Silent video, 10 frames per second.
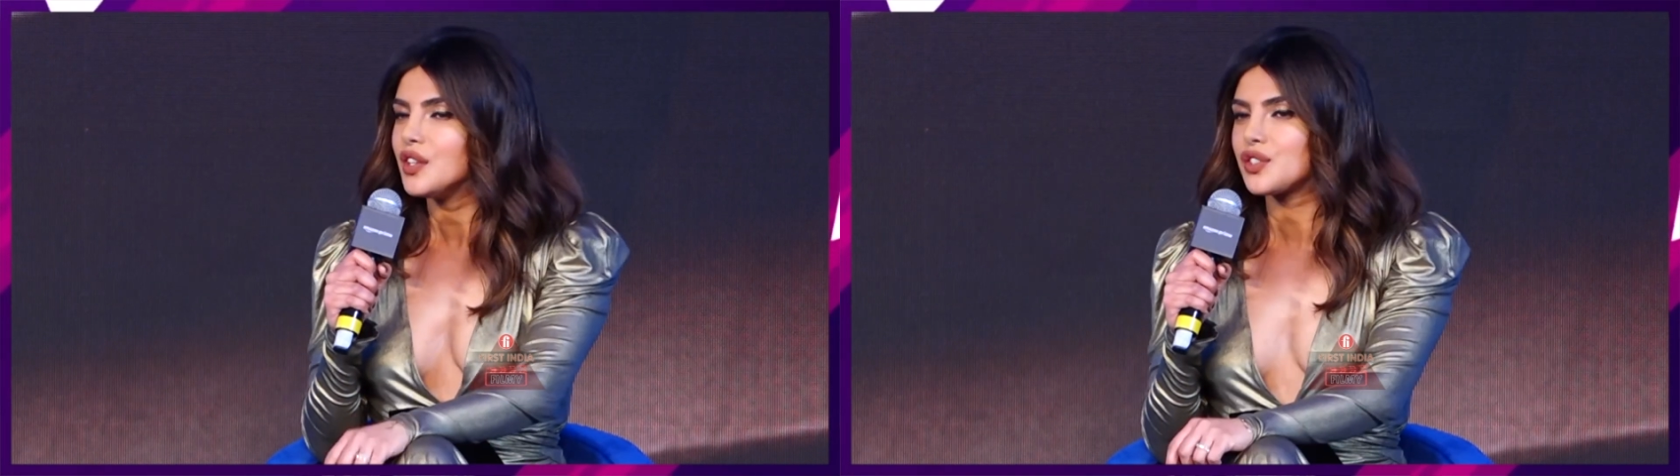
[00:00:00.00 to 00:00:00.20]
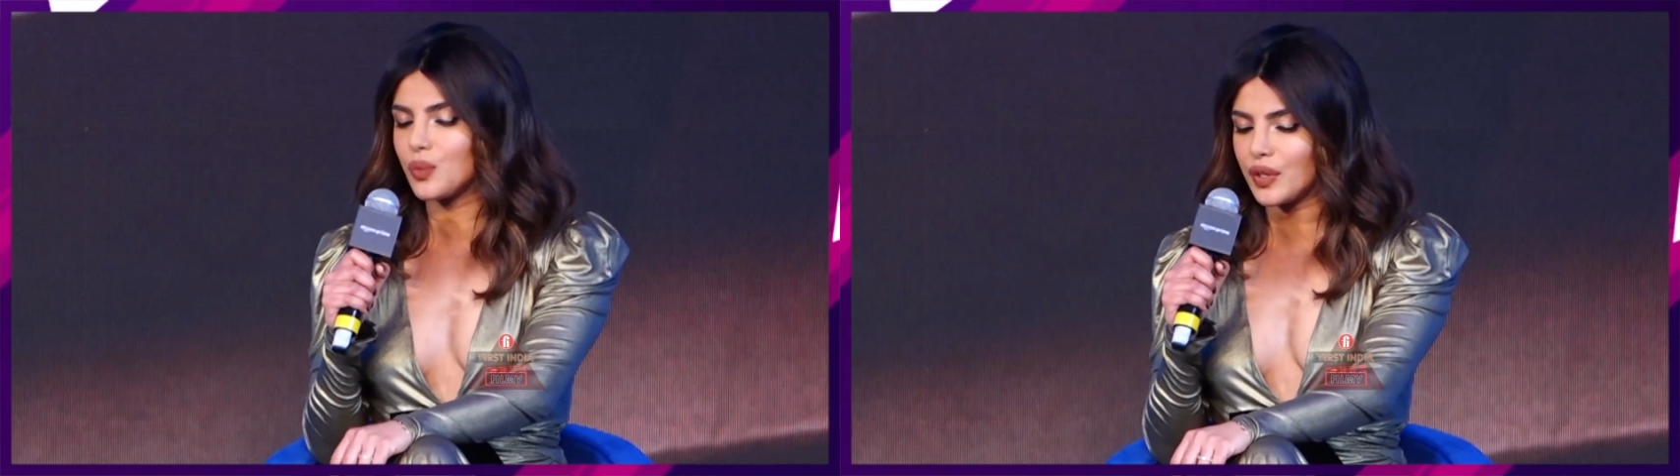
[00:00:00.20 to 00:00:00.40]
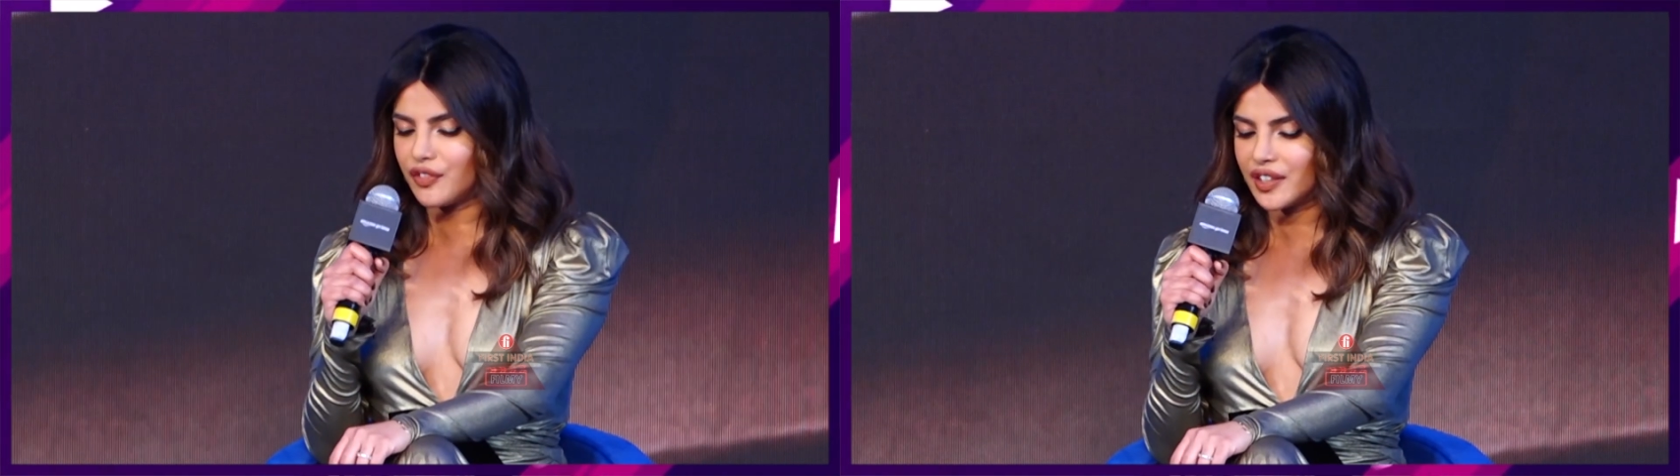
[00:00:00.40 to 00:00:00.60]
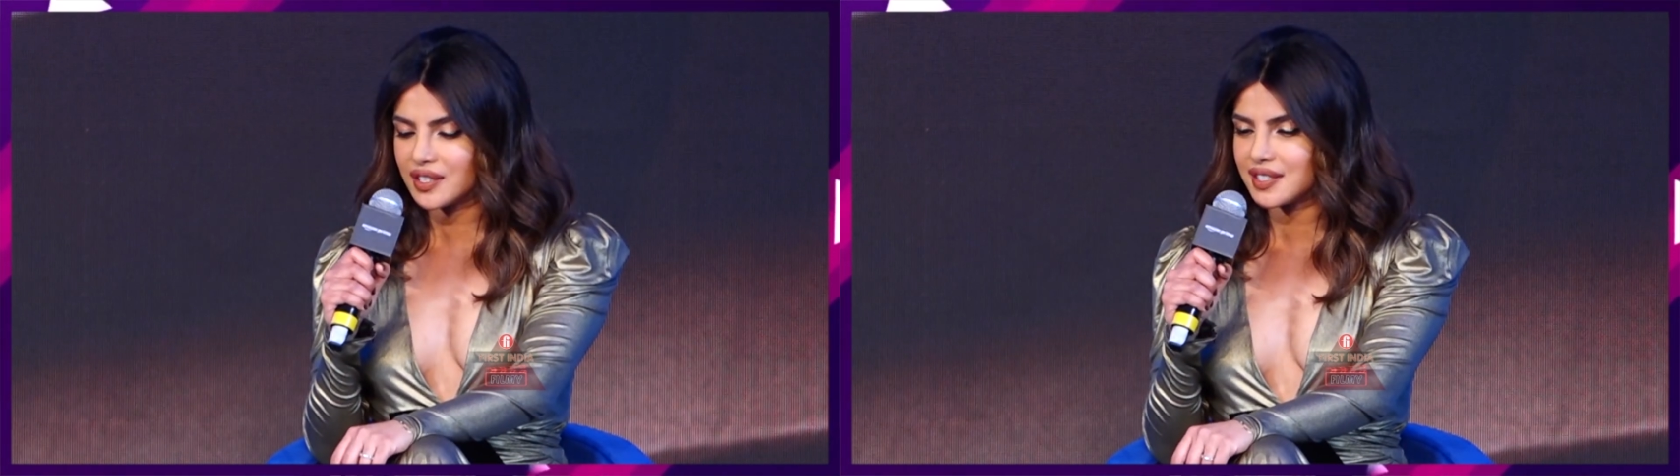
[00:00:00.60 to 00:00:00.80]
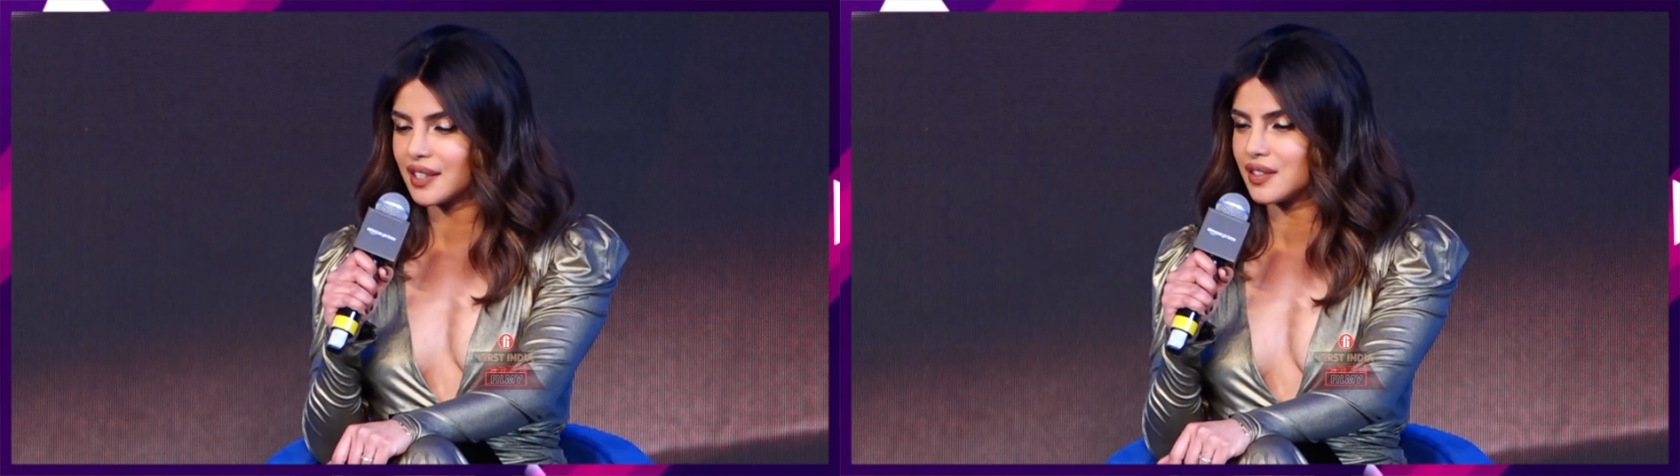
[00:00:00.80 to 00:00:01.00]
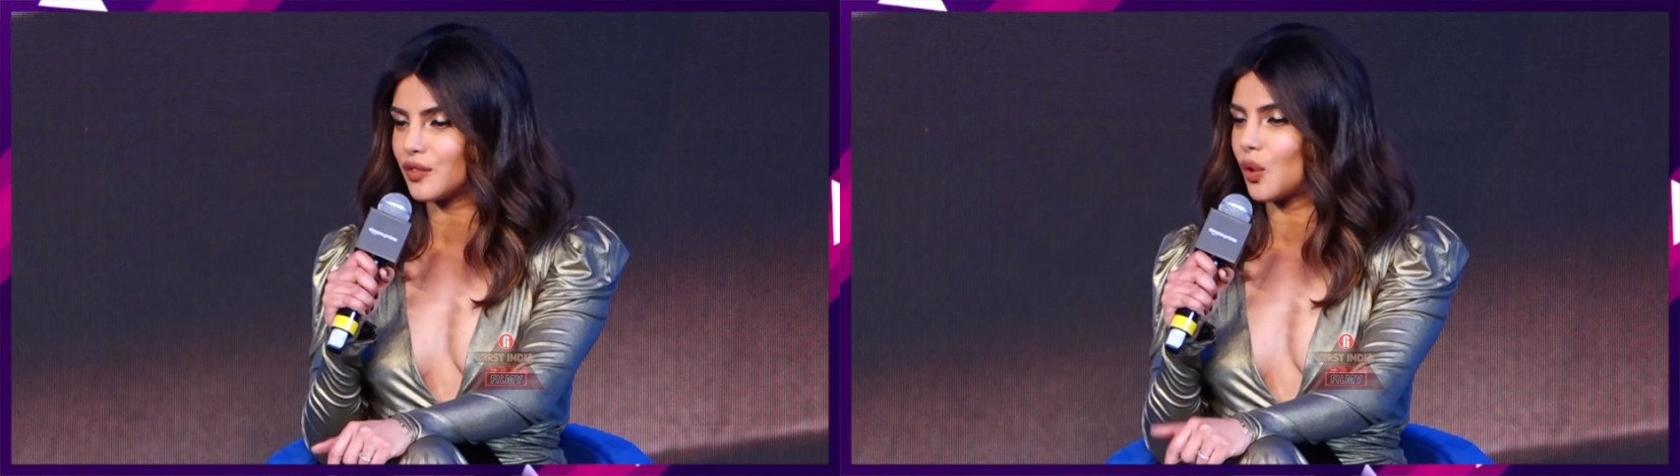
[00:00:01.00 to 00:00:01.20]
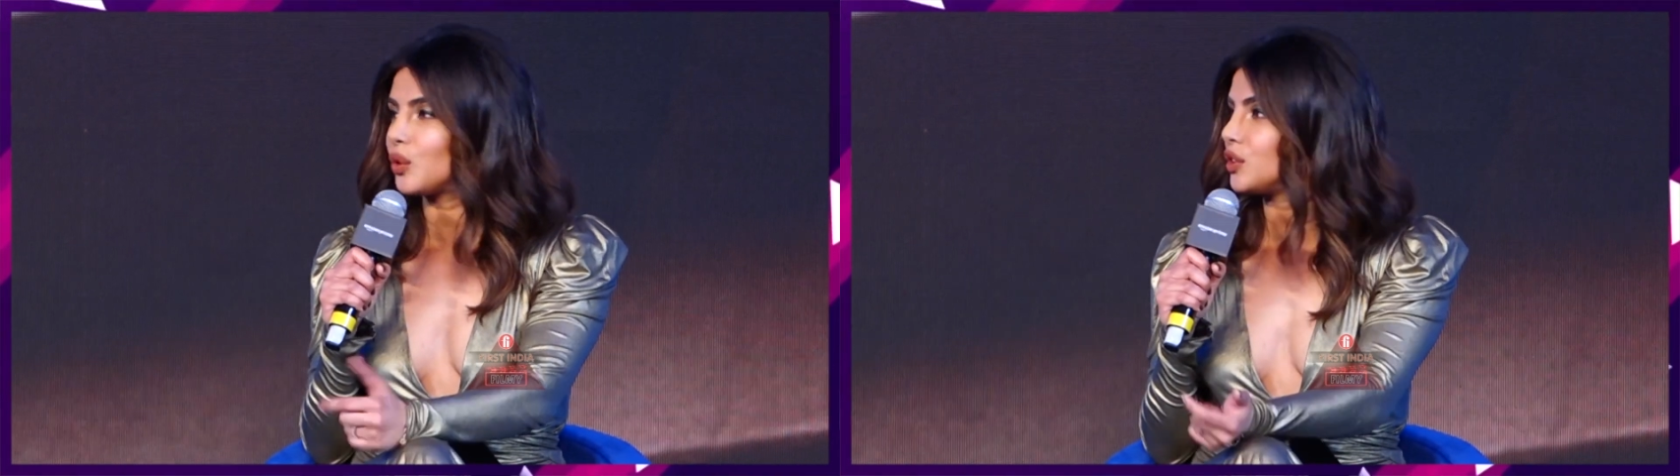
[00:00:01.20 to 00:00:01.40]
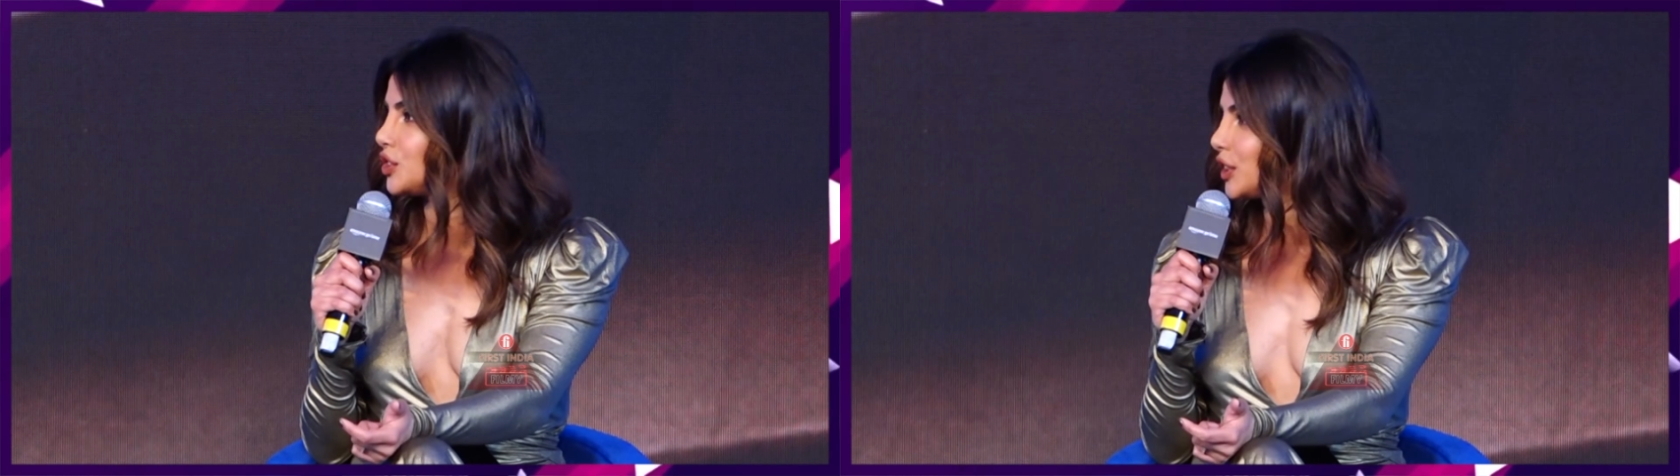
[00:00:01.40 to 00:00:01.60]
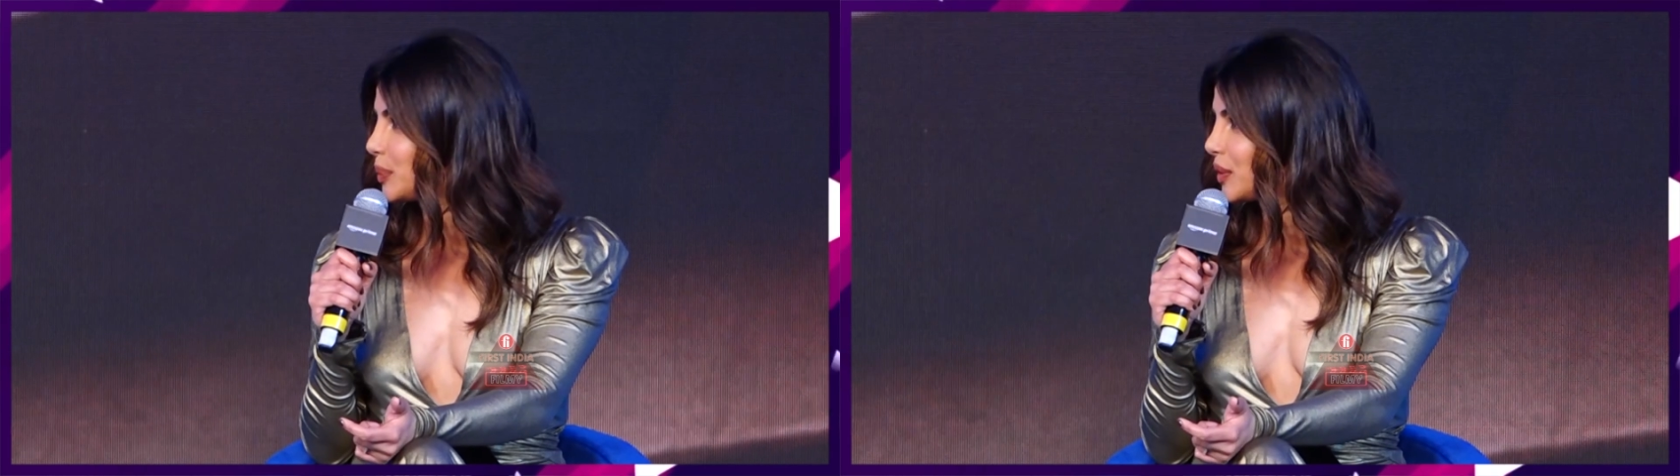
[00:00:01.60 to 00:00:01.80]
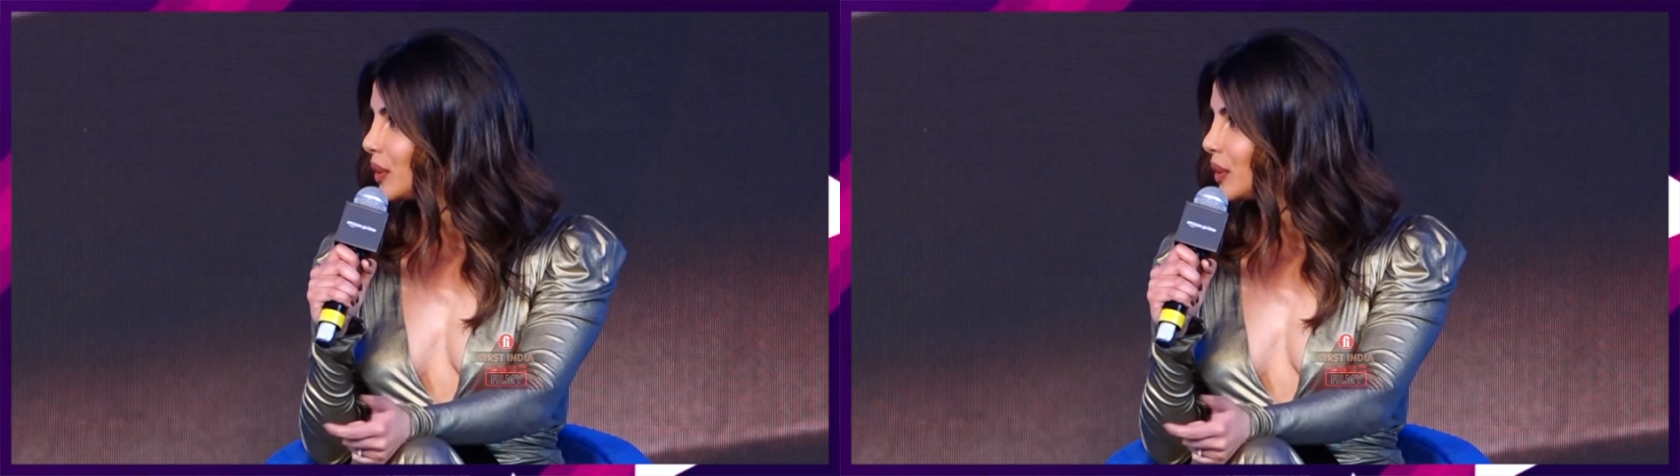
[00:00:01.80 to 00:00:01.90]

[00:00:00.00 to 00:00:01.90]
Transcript: So we feel a sense of ownership and